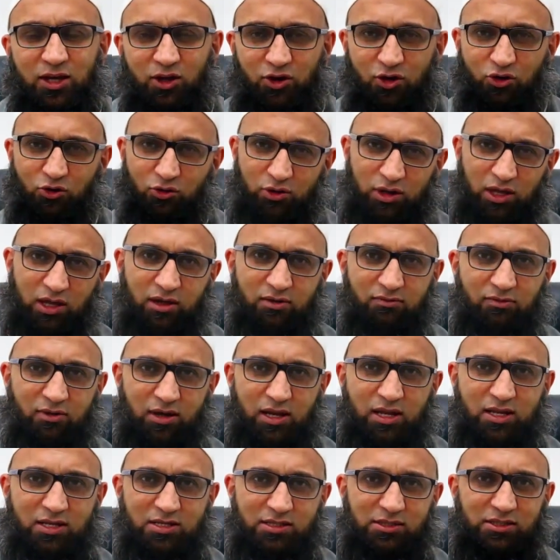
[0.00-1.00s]
you know, even
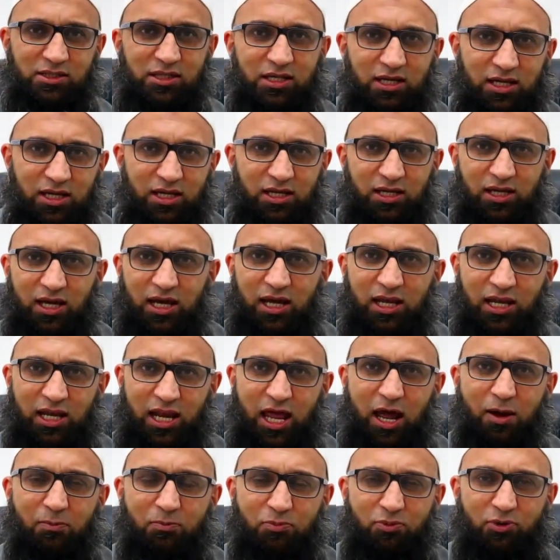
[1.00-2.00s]
in his deen,
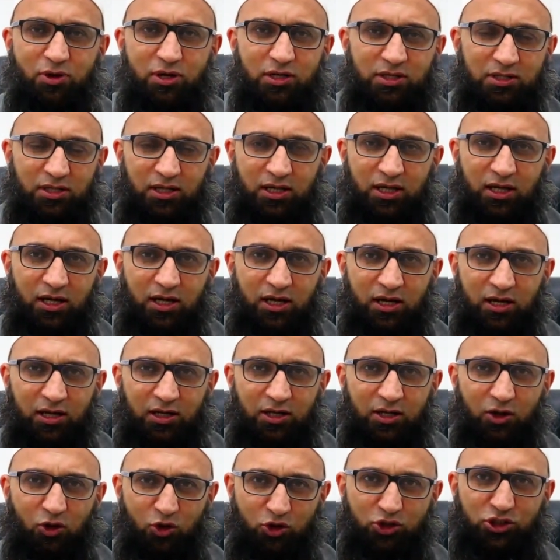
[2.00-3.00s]
elaborate,
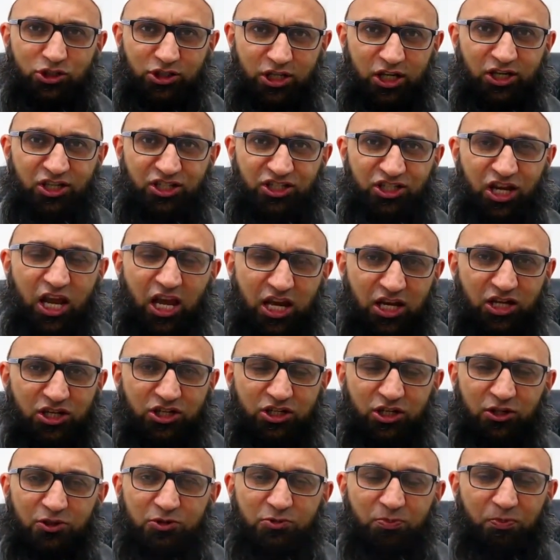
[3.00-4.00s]
you know,
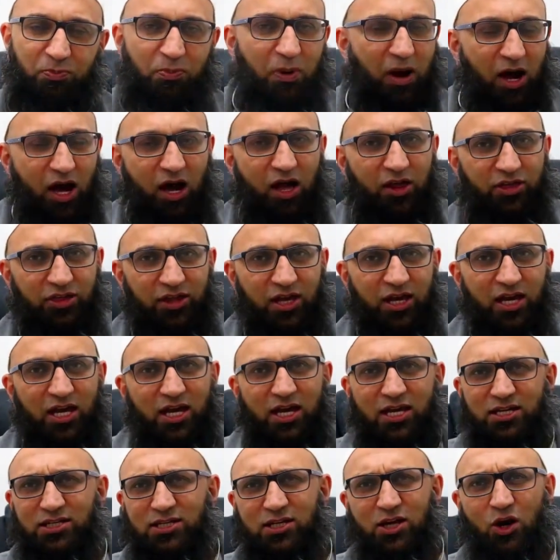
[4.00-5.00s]
ostentatious path?
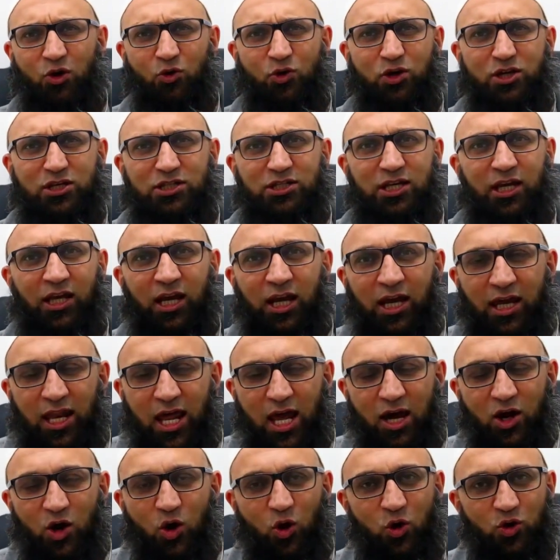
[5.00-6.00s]
Is he only singing
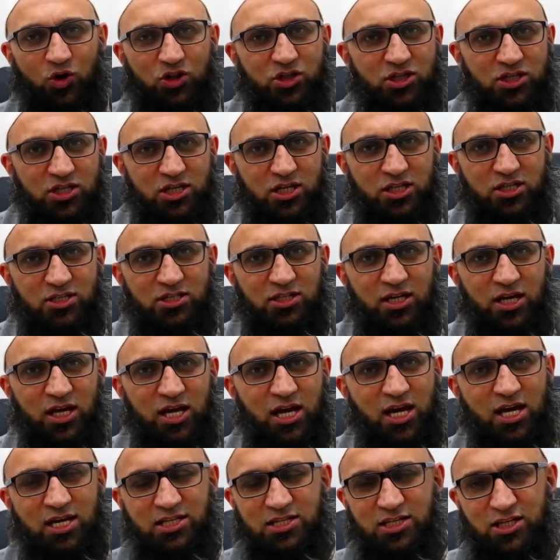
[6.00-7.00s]
at concerts?
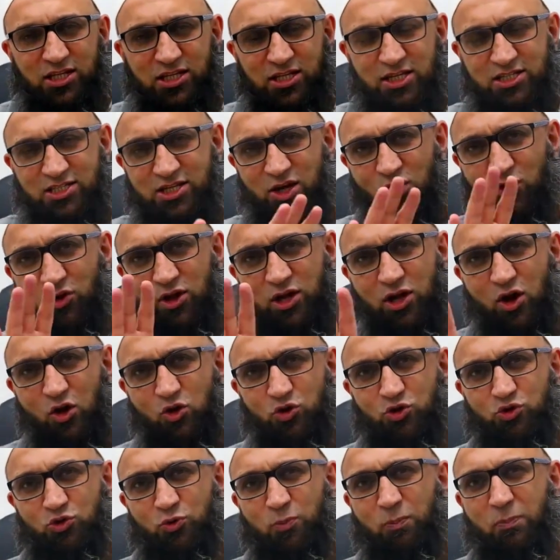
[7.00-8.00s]
Does he only
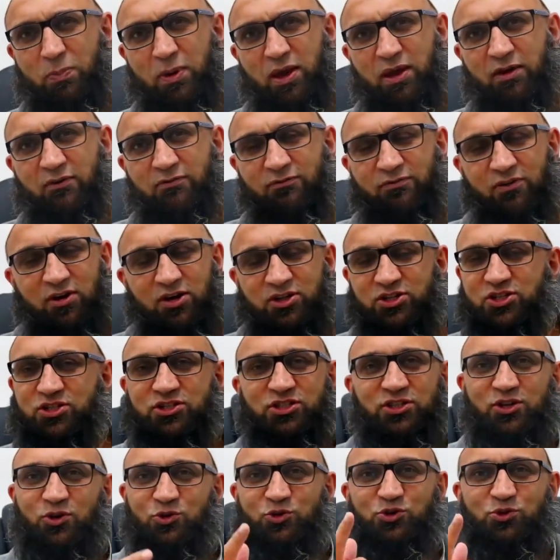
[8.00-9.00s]
go to big
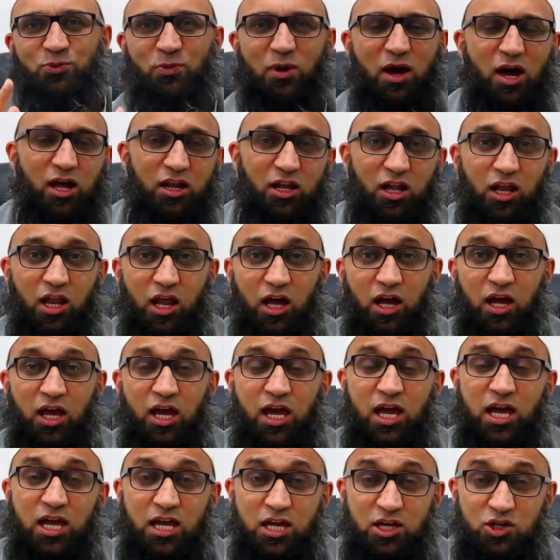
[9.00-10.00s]
functions? No, subhanAllah.
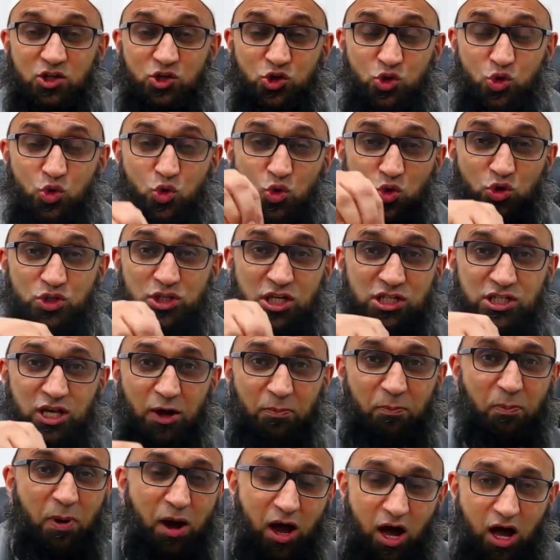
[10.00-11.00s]
He chooses a
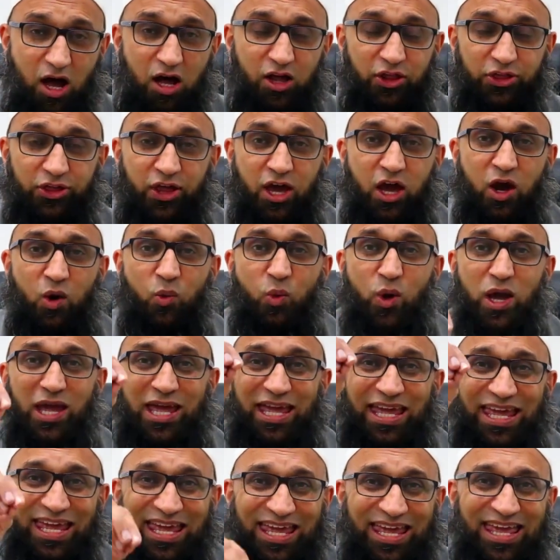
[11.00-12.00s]
path where
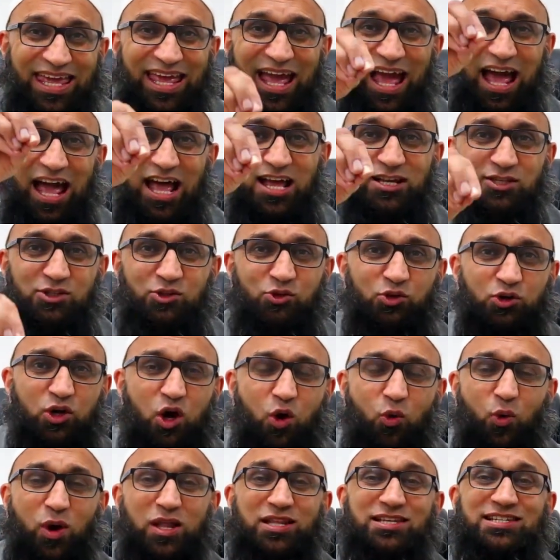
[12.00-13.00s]
he has to
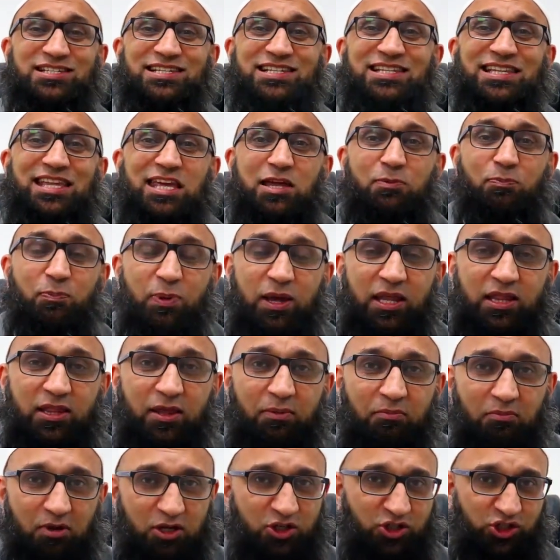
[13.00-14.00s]
go and sleep in
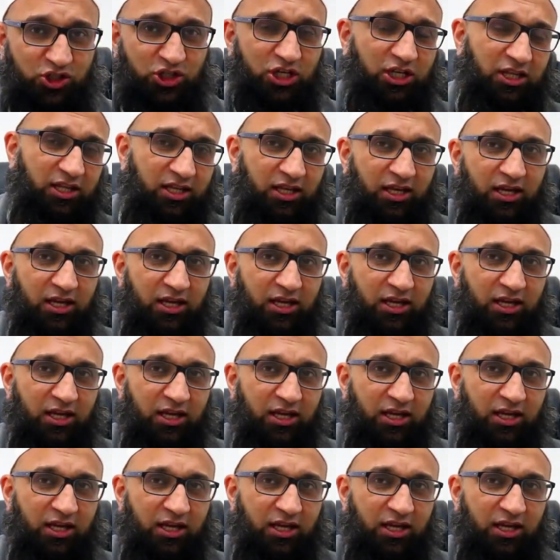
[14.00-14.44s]
the masjid